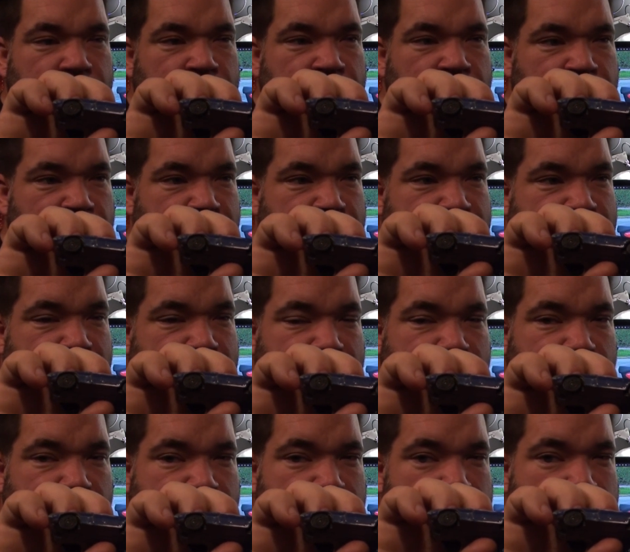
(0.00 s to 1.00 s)
and you can see
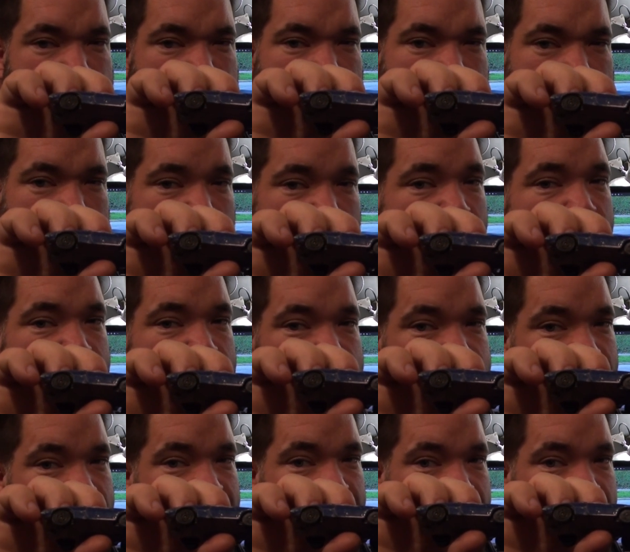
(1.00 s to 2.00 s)
the original paint
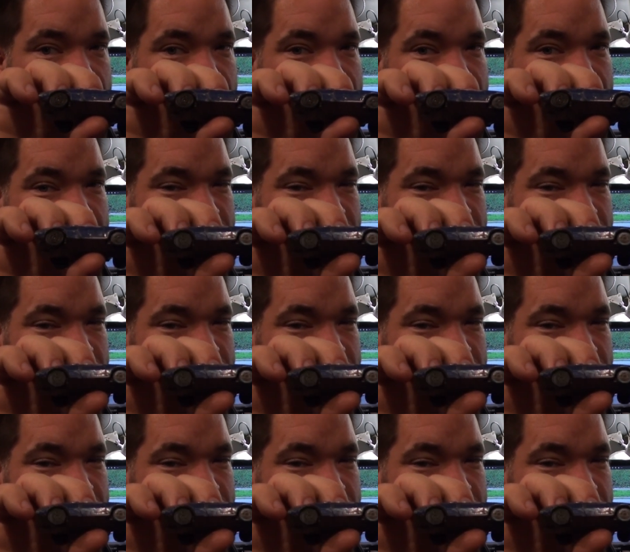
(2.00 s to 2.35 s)
underneath it